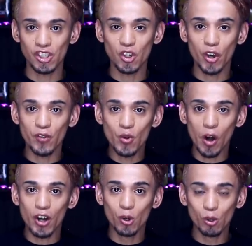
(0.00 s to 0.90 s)
So if you
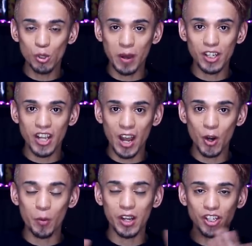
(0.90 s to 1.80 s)
are new to my
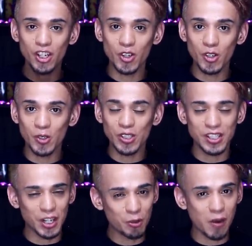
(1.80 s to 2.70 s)
channel, make sure you
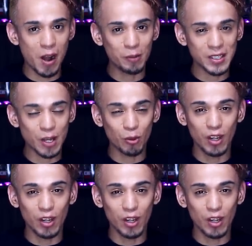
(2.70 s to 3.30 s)
stick around because I would